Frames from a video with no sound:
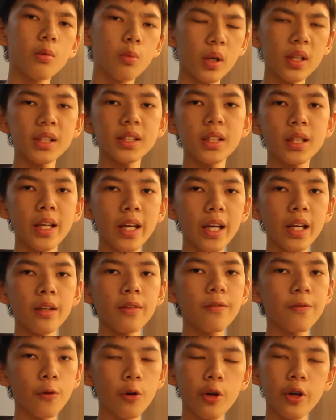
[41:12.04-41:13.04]
once
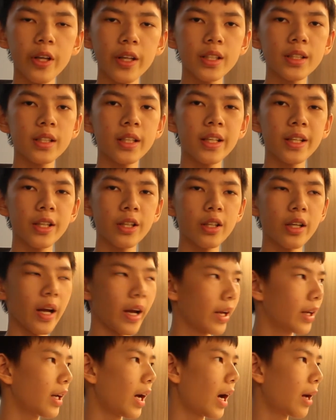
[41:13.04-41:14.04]
again, 4 days later,
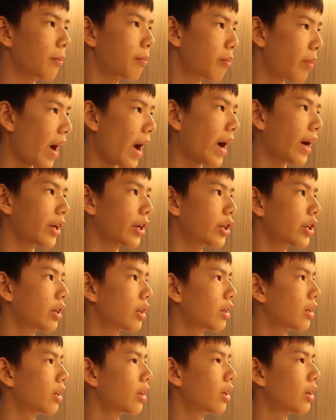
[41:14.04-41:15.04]
and I'm back.
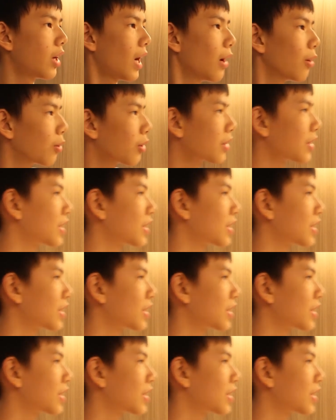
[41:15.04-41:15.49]
How long